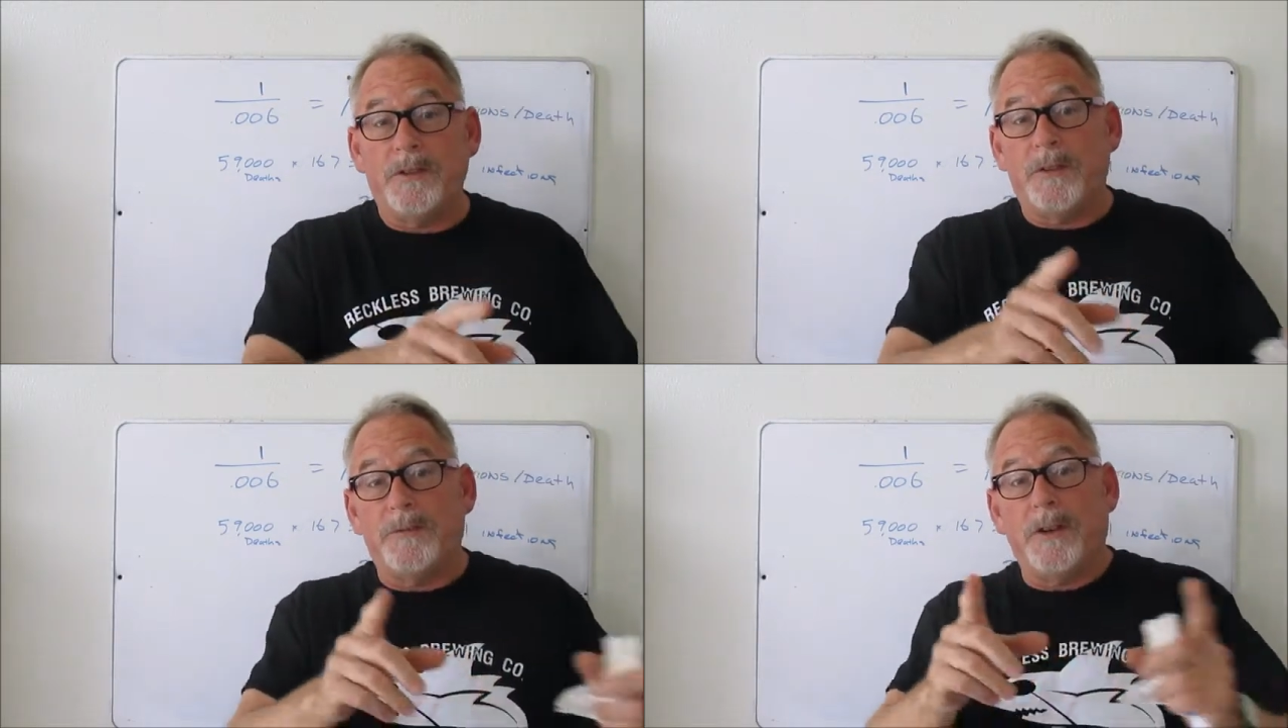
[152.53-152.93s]

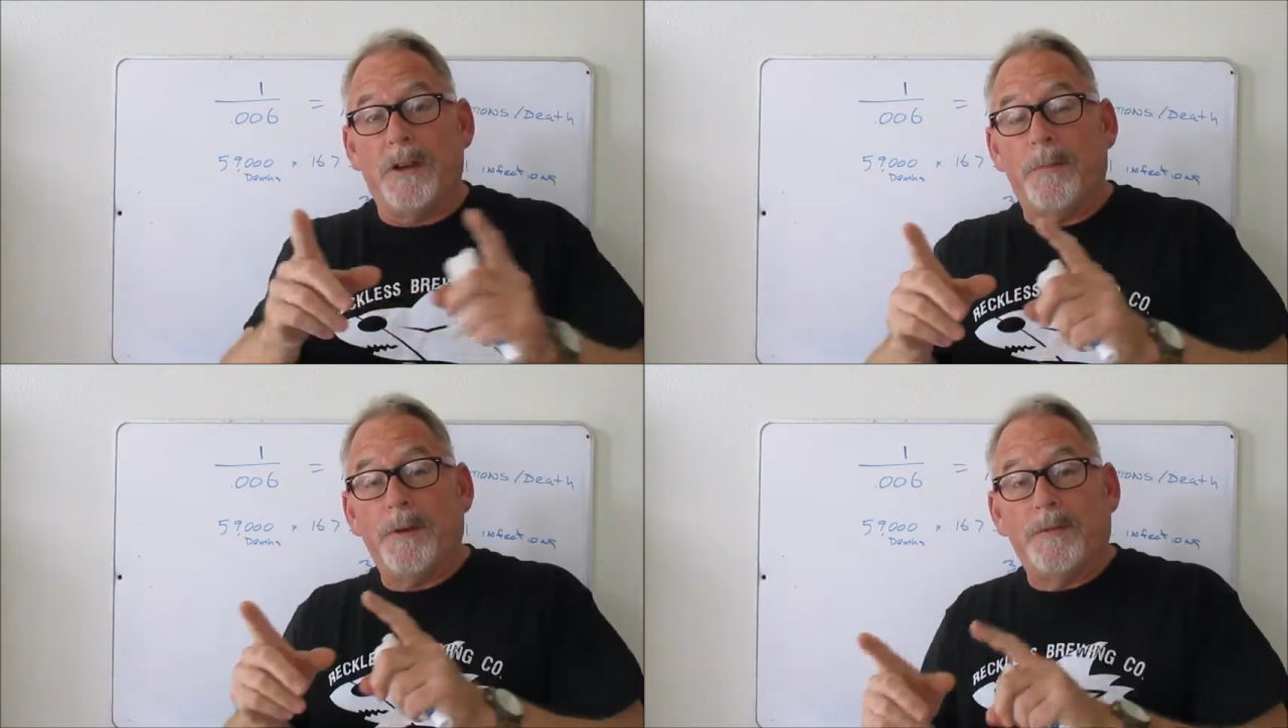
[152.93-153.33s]
you can figure
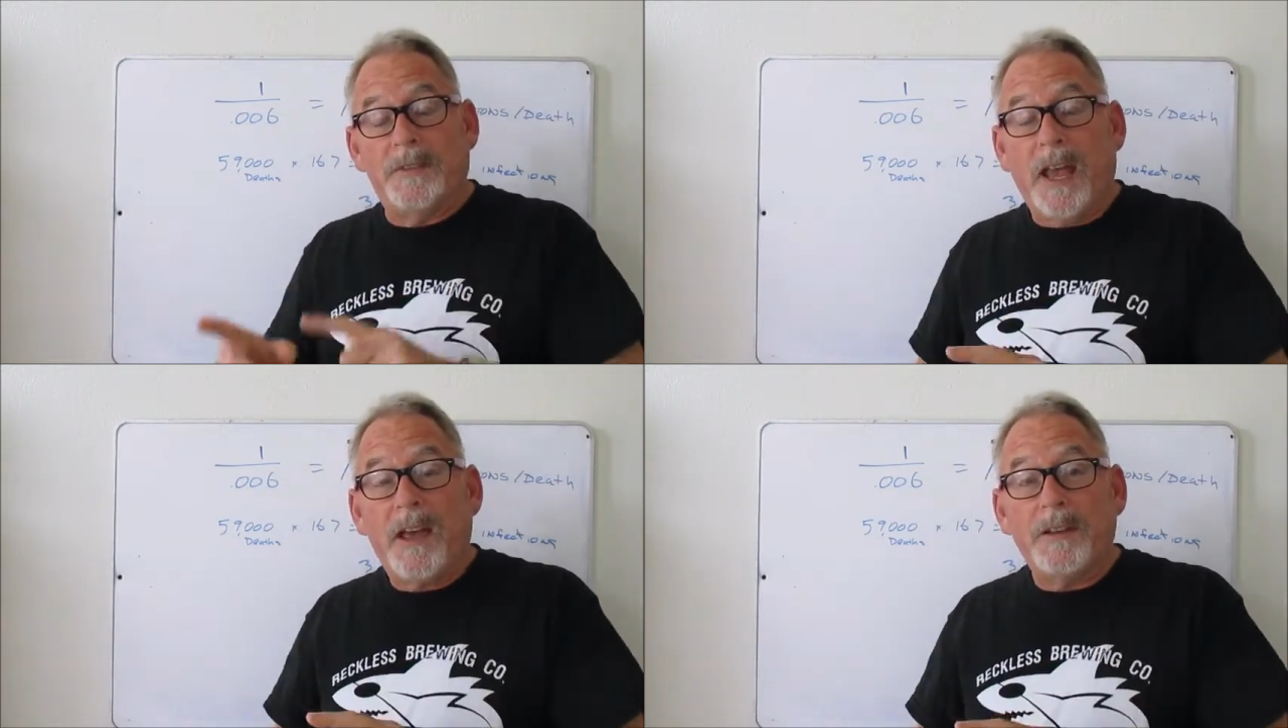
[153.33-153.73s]
out how many
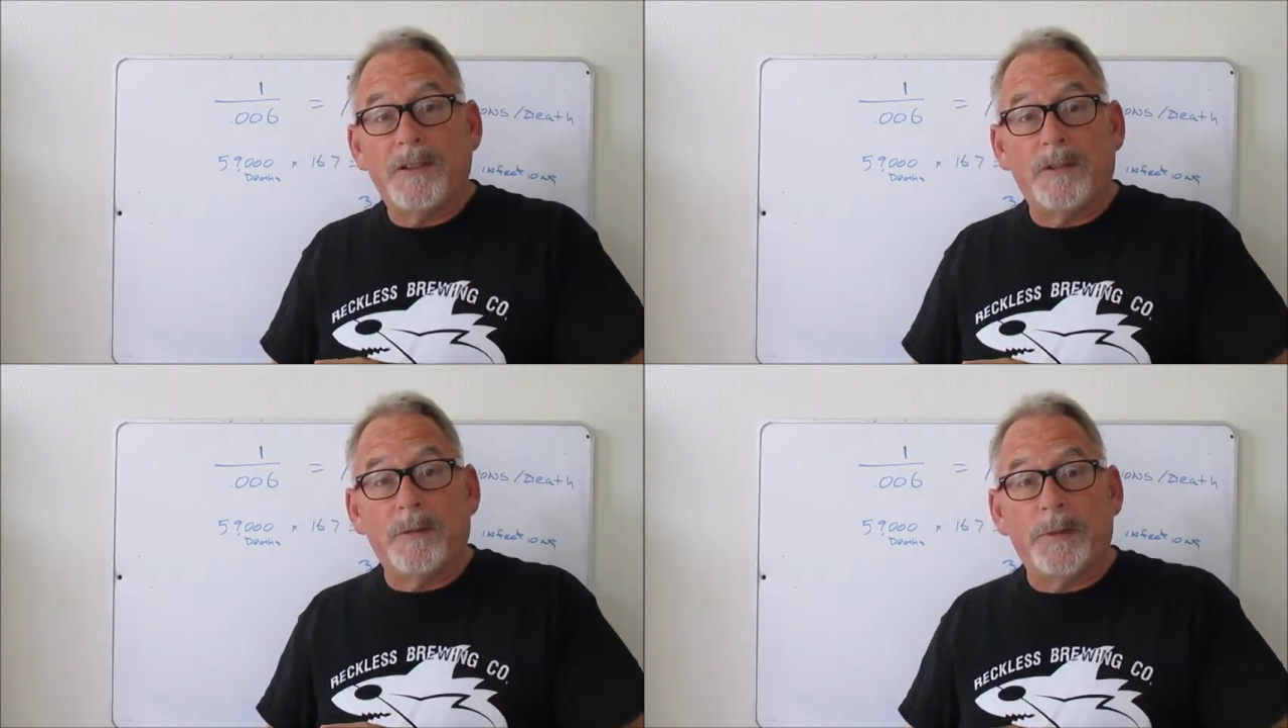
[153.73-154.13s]

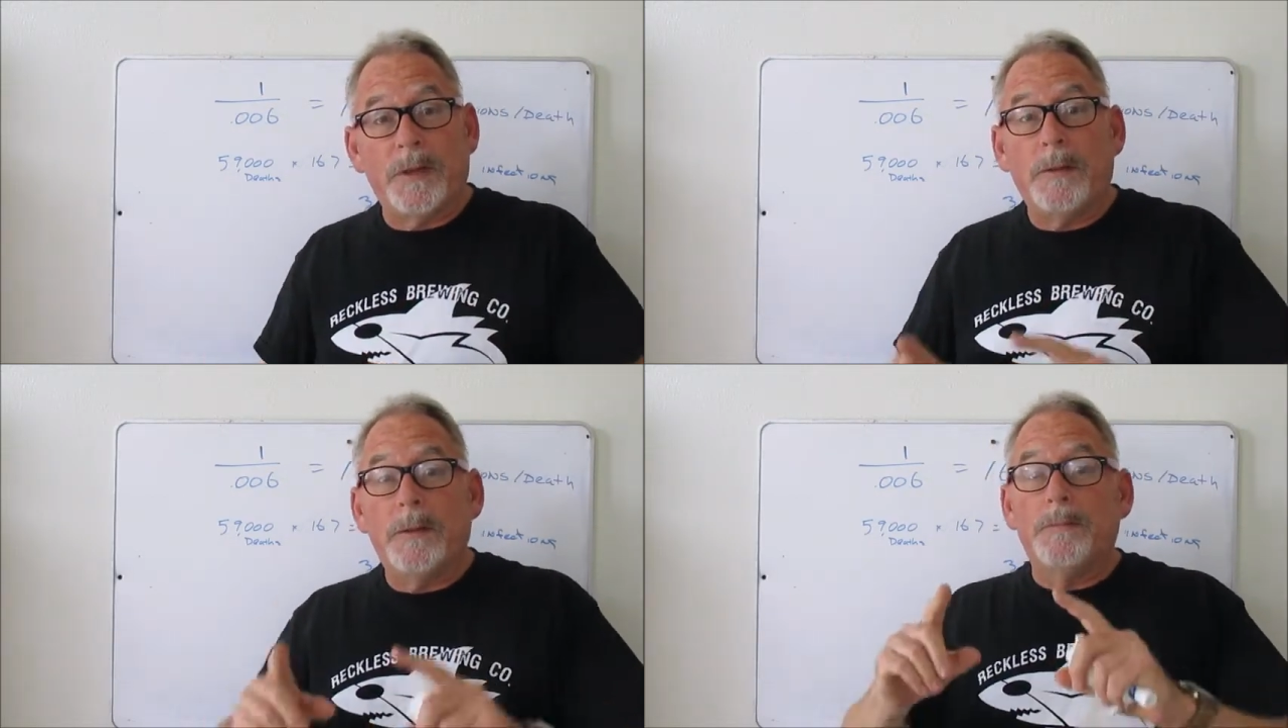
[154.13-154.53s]
fatalities there would
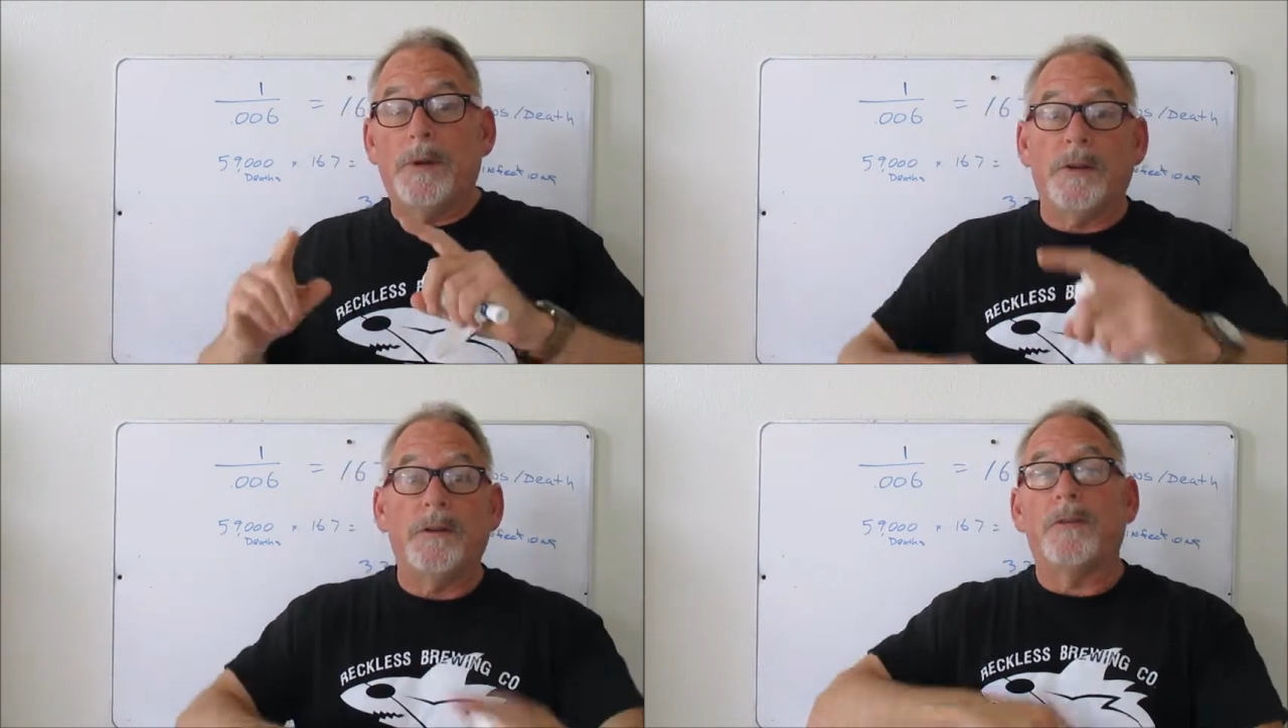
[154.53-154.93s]
be, but
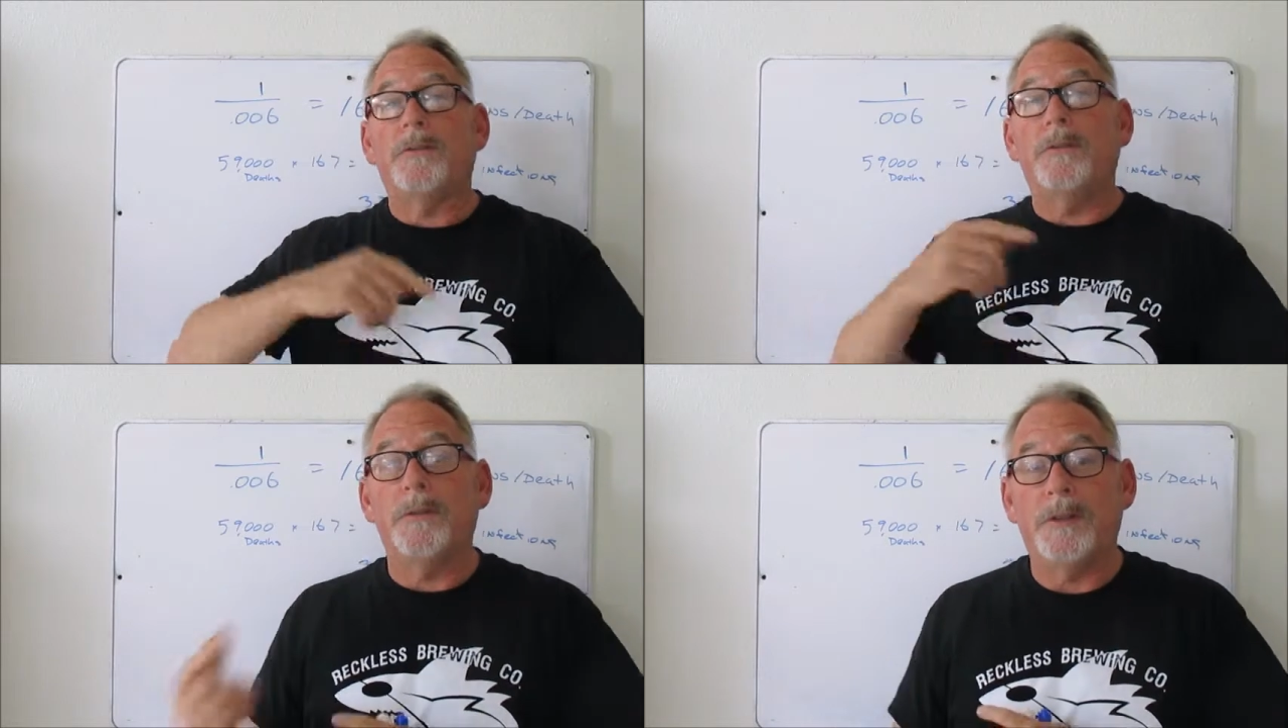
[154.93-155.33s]
you can
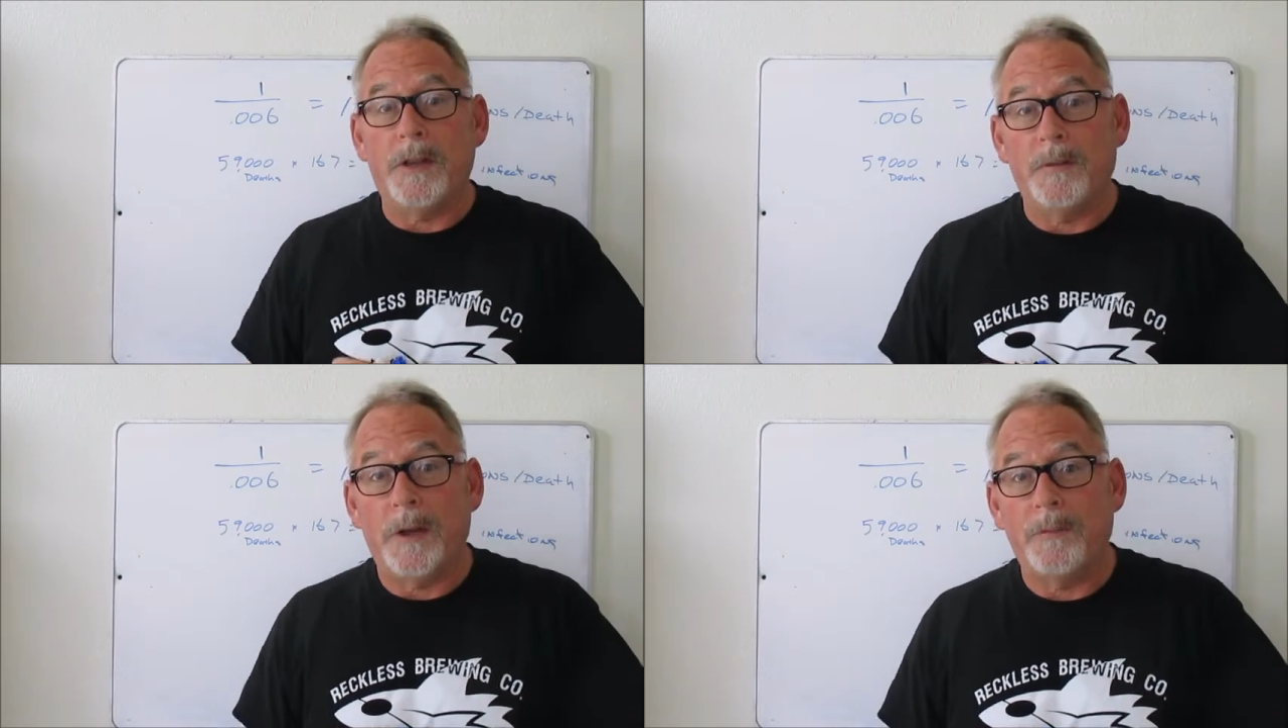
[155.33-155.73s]
also do it the
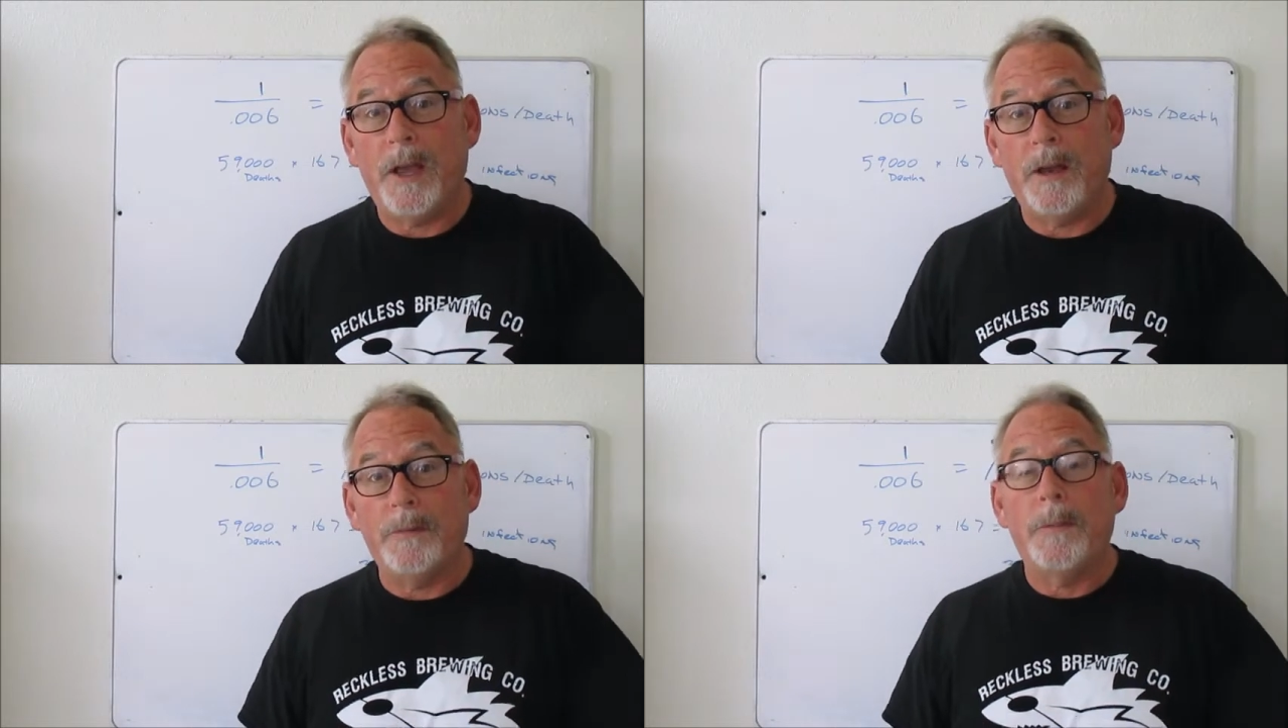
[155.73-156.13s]
other way
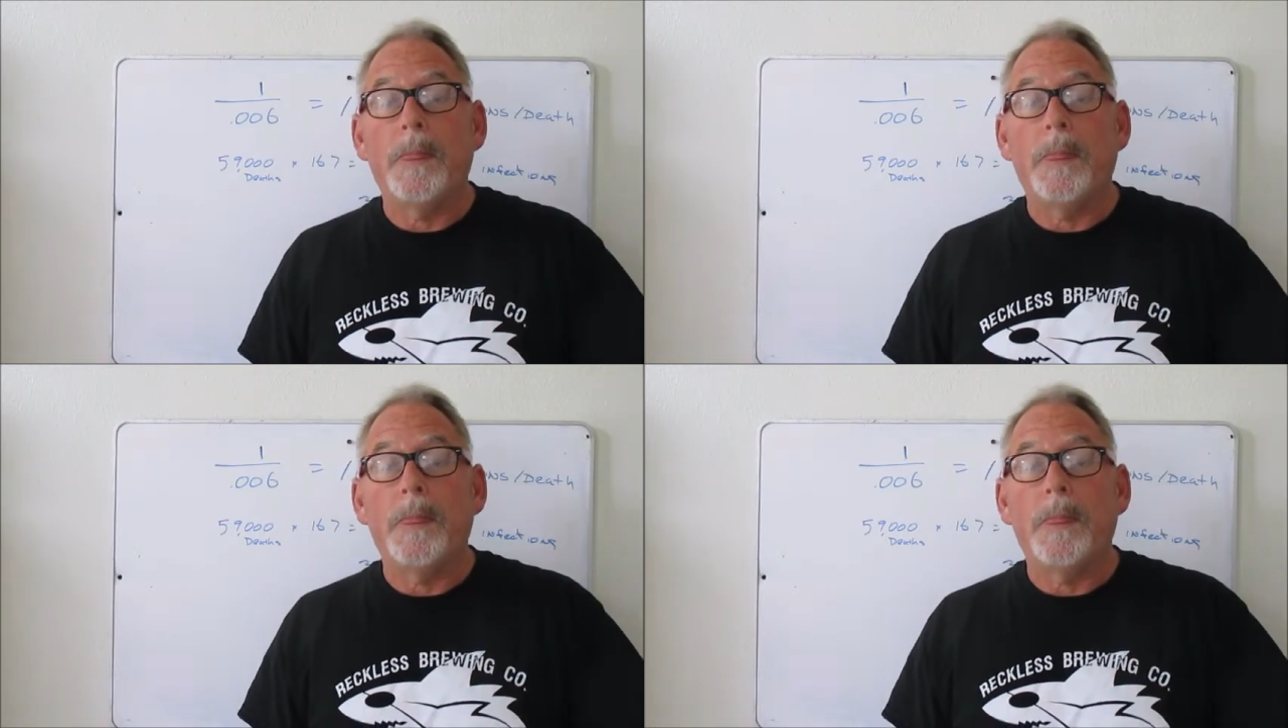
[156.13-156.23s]
around.